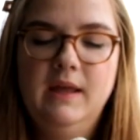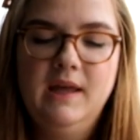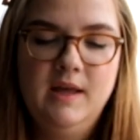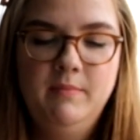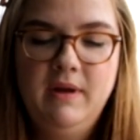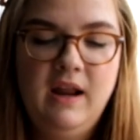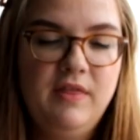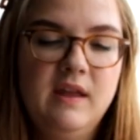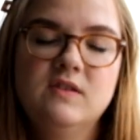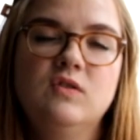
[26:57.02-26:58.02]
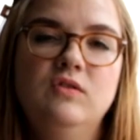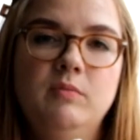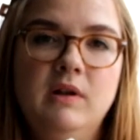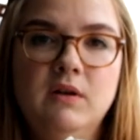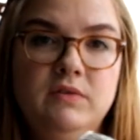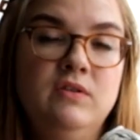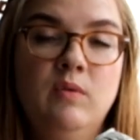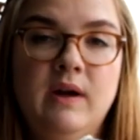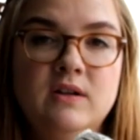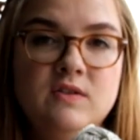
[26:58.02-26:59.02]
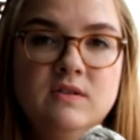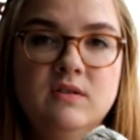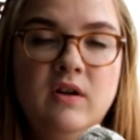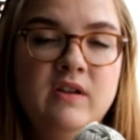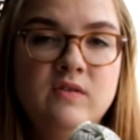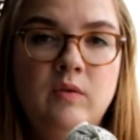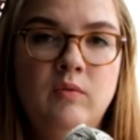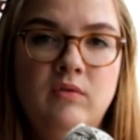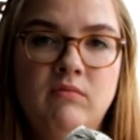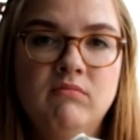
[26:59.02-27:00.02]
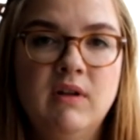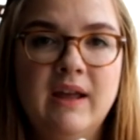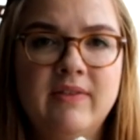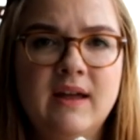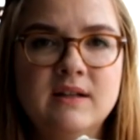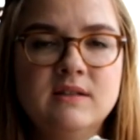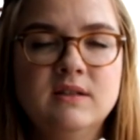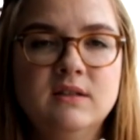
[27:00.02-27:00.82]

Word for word: Um, and I think it's going to be lovely to wear just on its own like that.